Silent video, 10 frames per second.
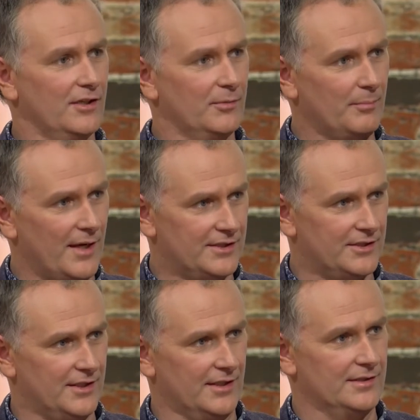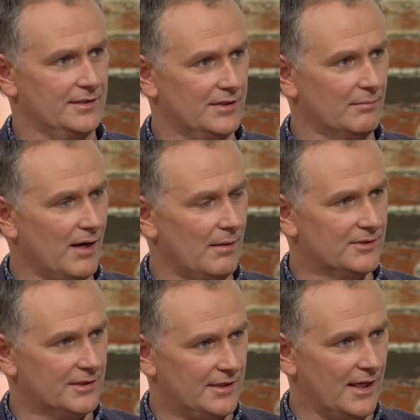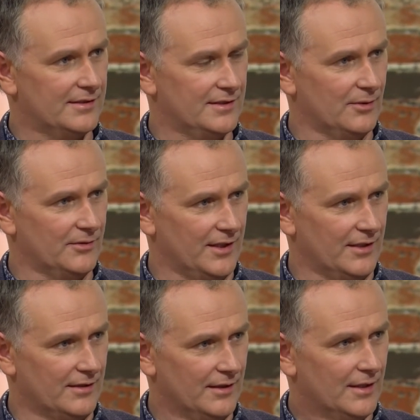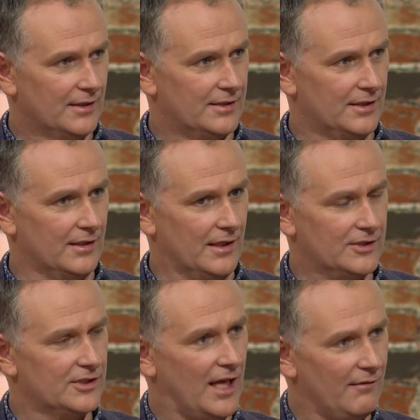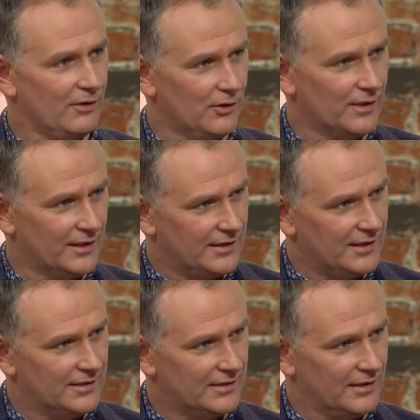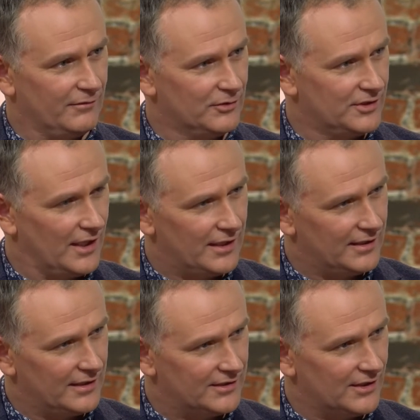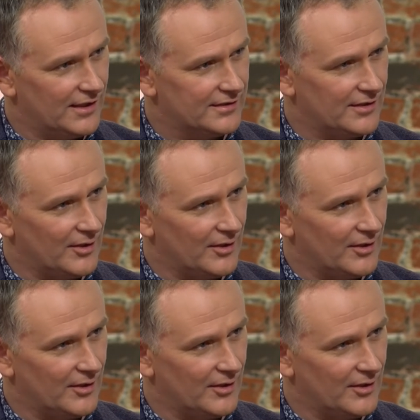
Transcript: out messages to moms and dads out there to just have a look at this, if you see any of these signs? Is there